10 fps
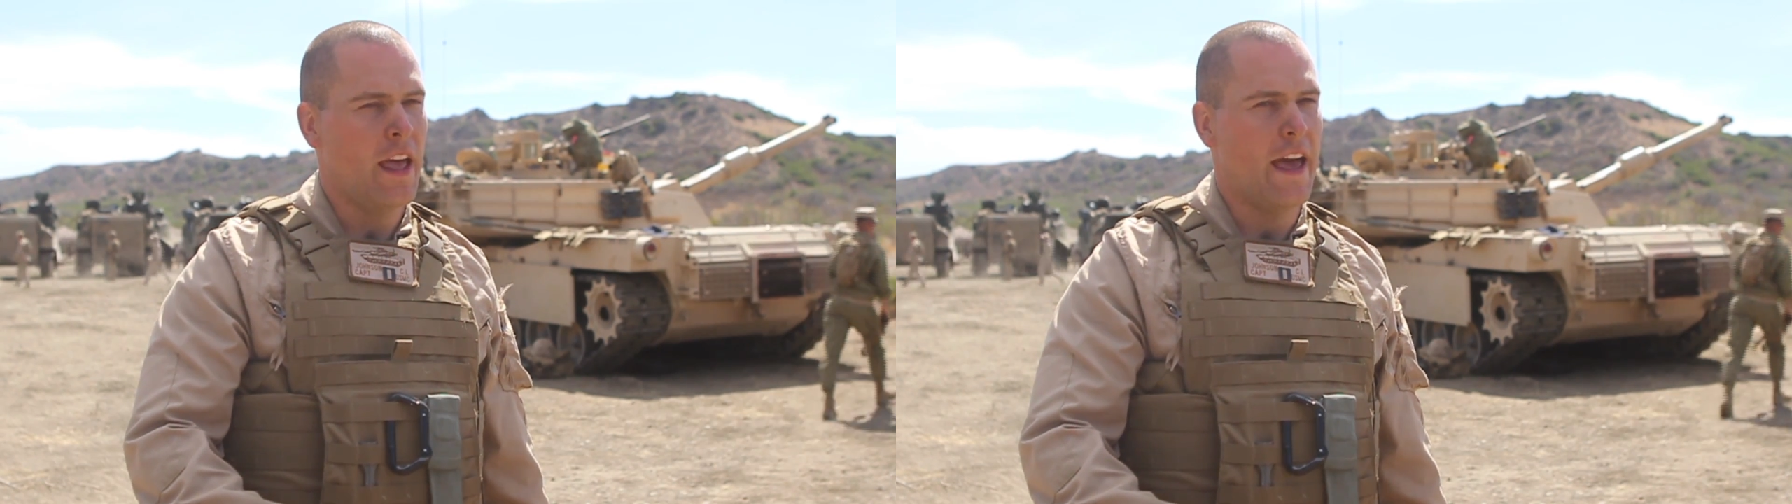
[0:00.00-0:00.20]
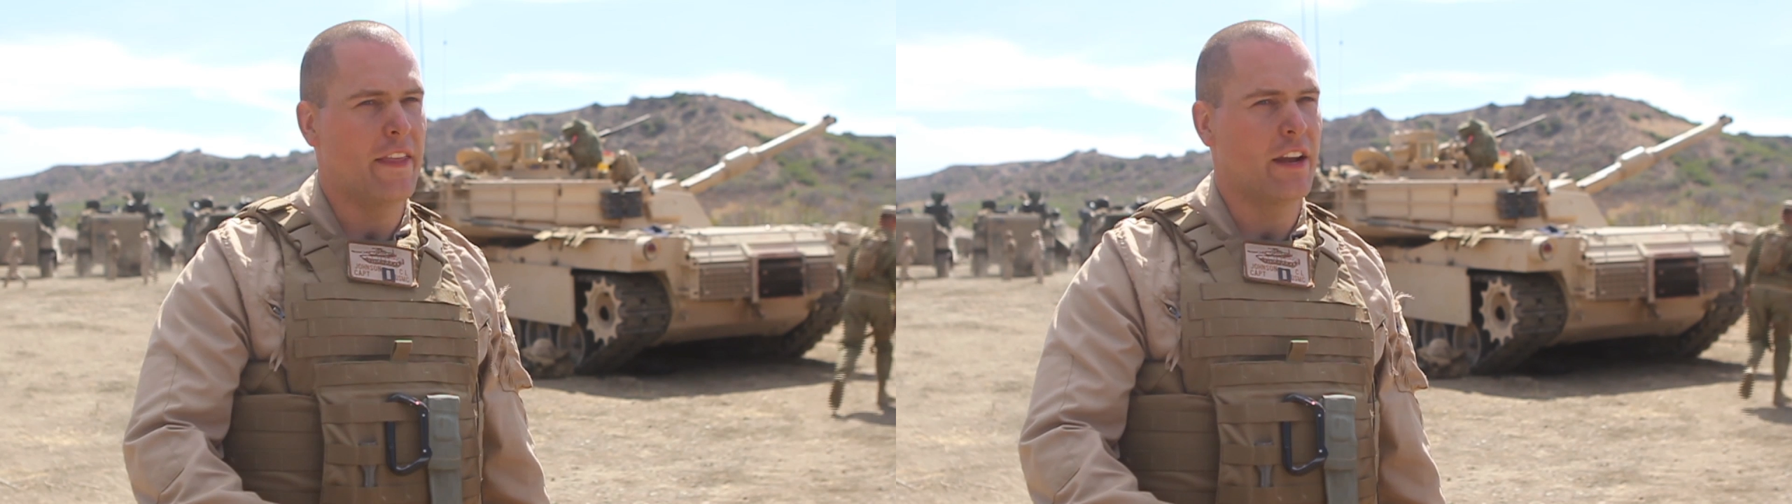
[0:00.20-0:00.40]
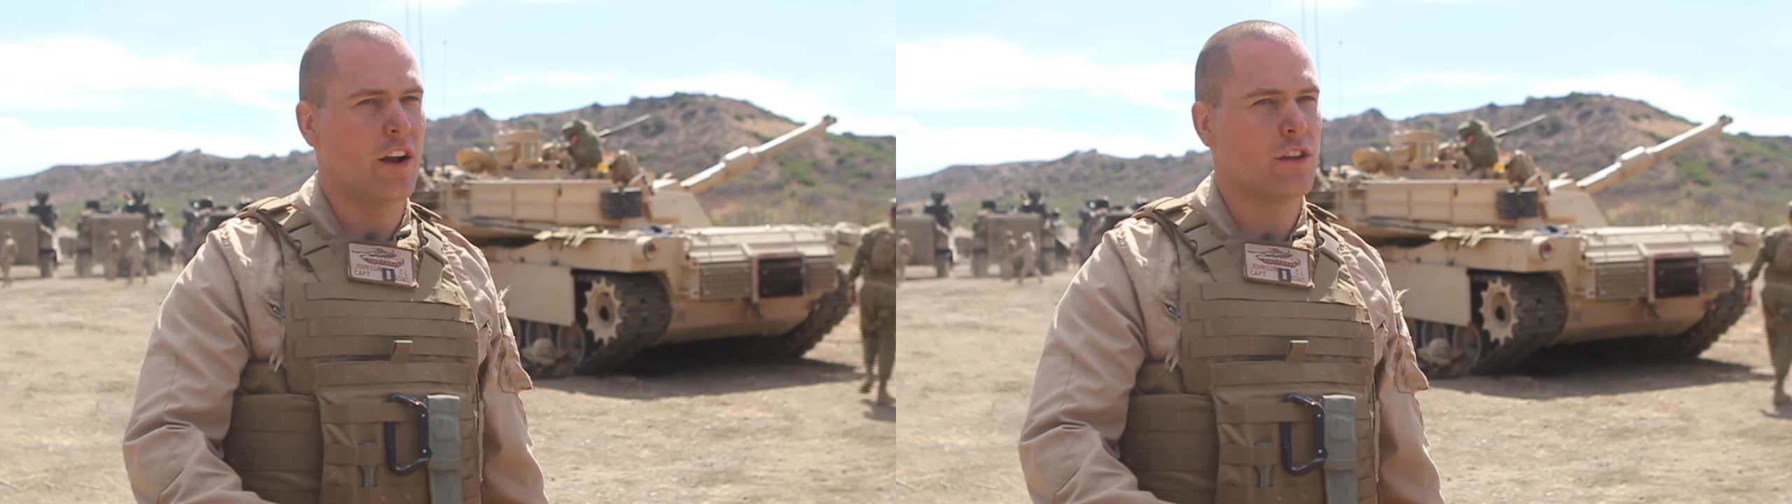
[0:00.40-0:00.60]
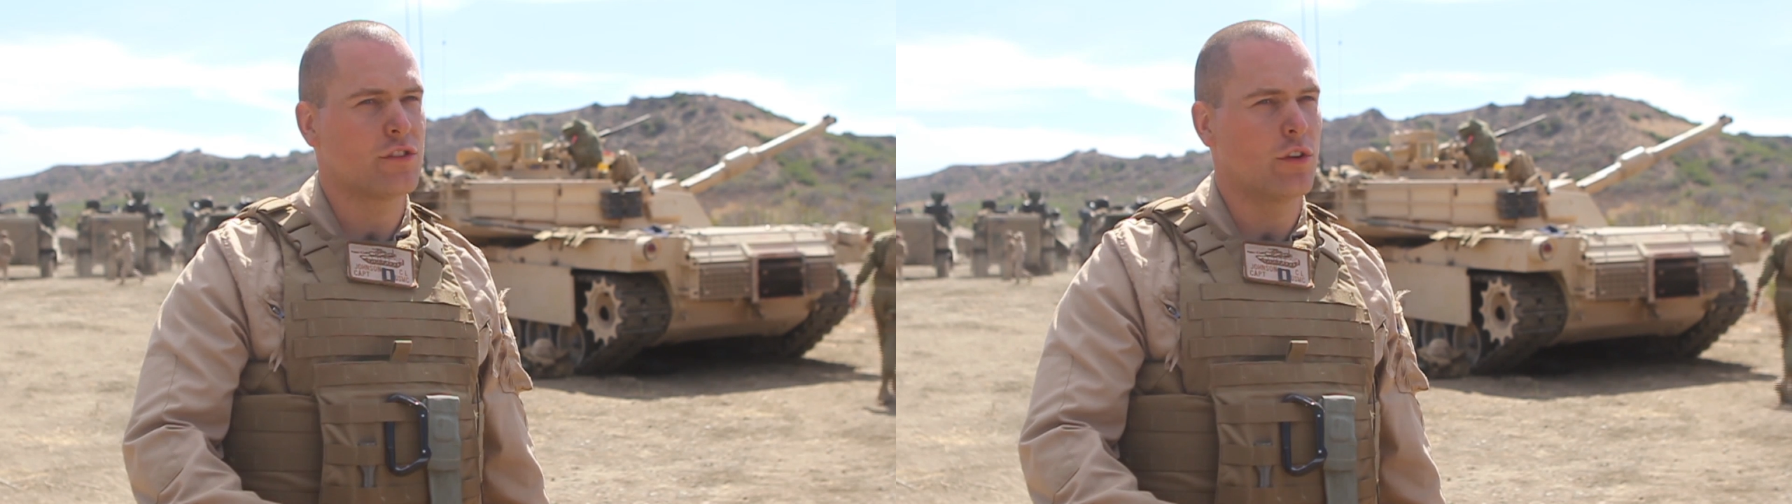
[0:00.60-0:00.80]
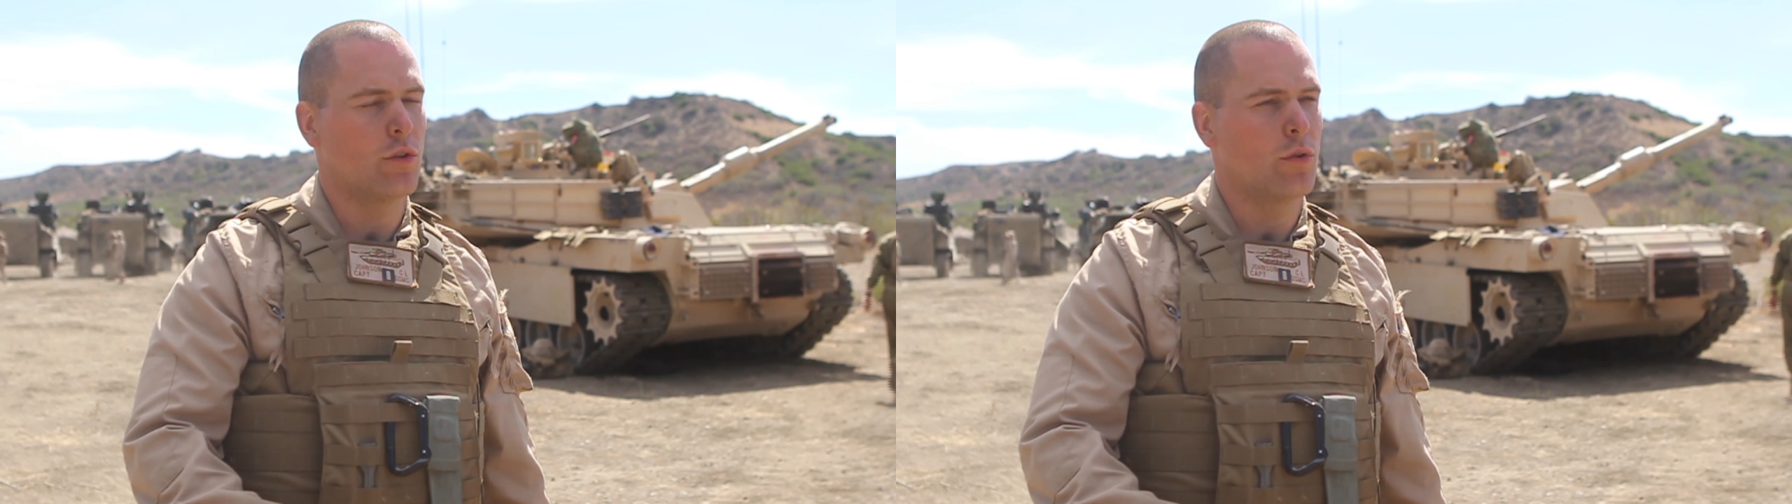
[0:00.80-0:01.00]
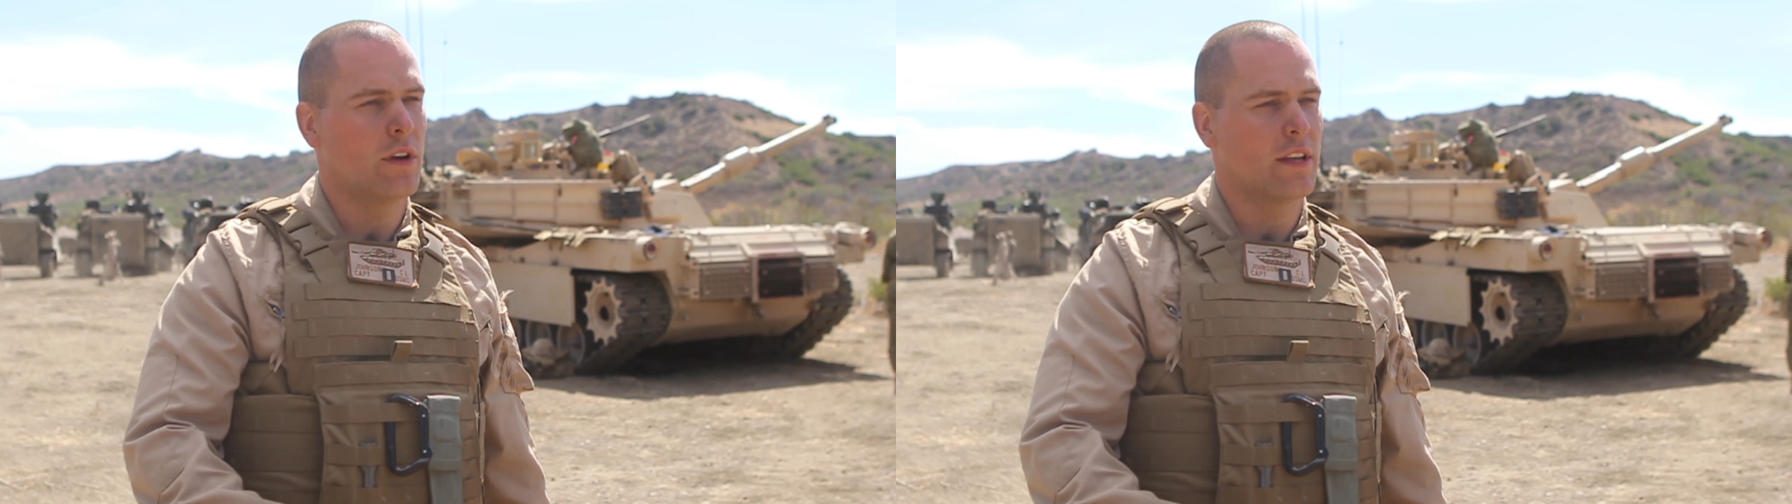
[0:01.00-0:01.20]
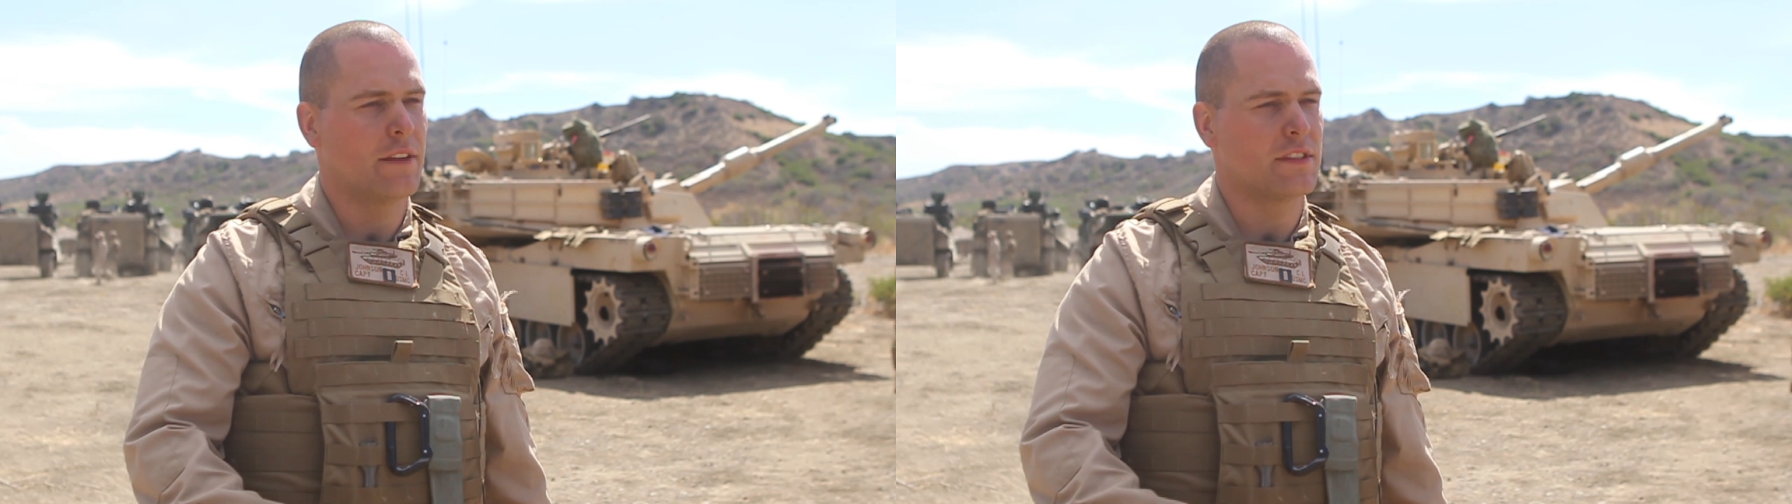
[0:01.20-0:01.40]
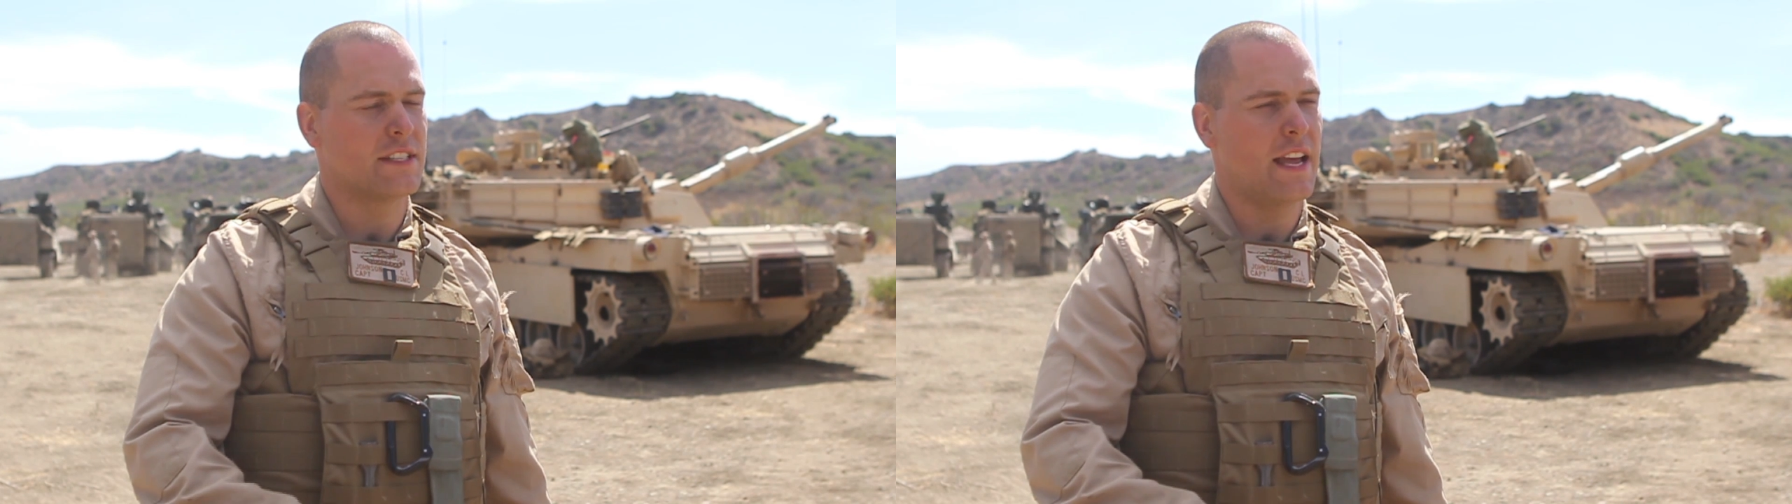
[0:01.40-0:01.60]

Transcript: And then it also gives the